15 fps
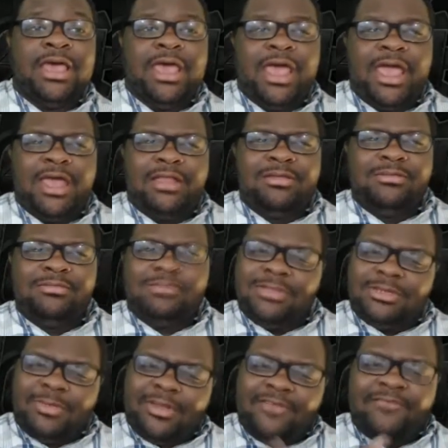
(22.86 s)
and
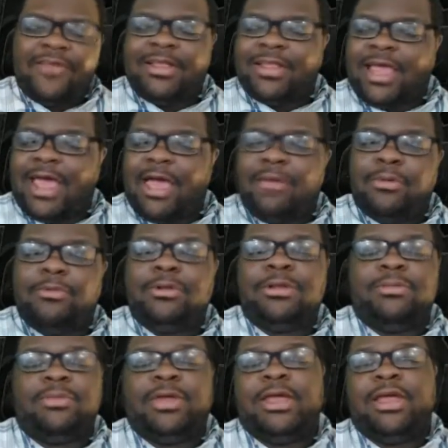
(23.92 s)
despite the fact that I haven't
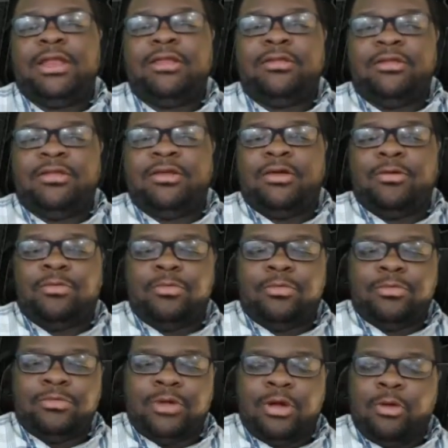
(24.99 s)
really played any of
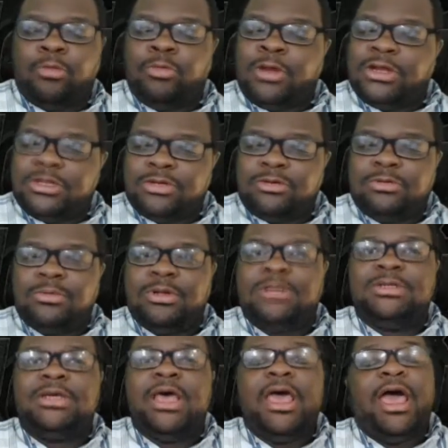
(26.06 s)
the original
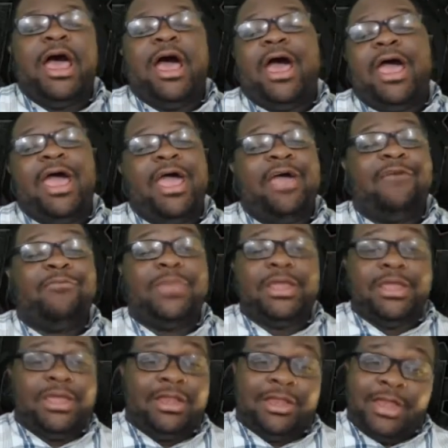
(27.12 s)
ones, I have
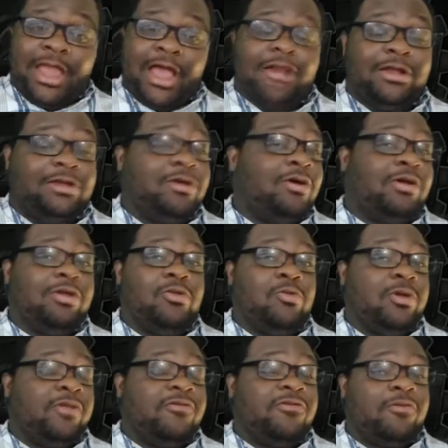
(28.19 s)
been getting down and dirty
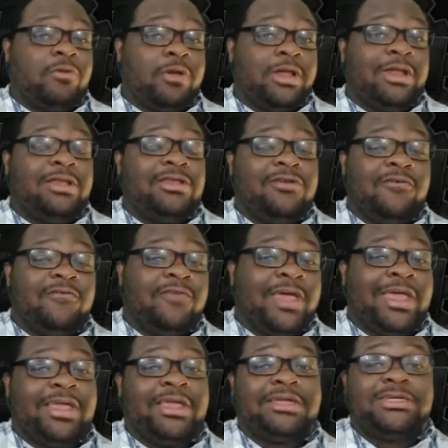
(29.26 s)
with 3, New
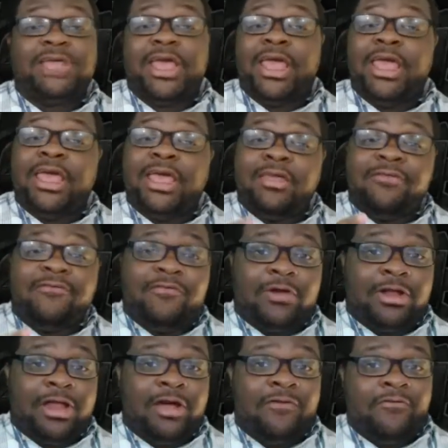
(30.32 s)
Vegas, and
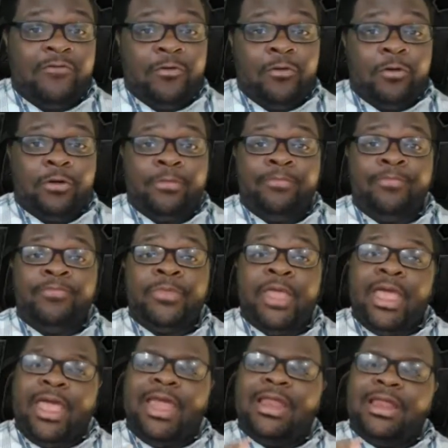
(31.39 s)
Fallout 4.
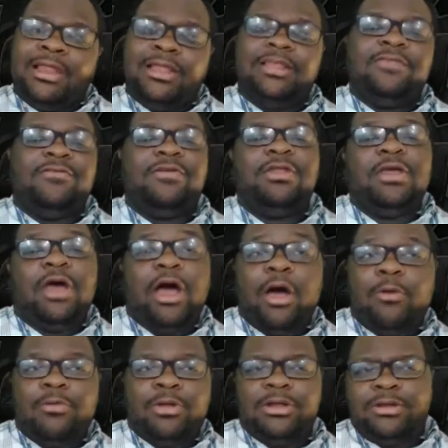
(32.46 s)
And in this video I
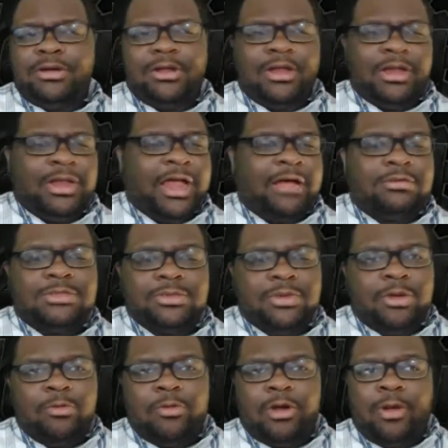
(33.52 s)
want to do an
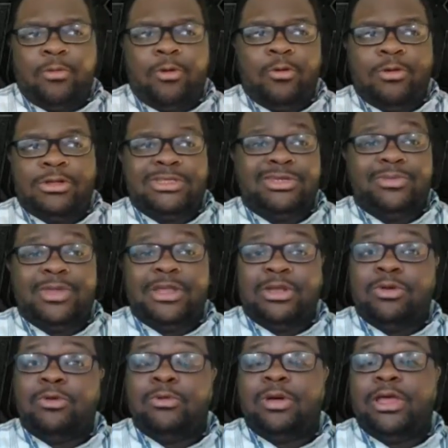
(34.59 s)
announcement where I'm going to be
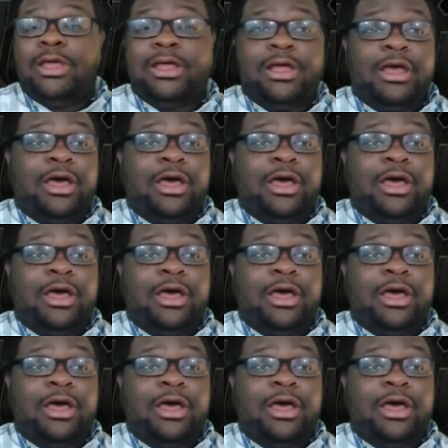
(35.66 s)
doing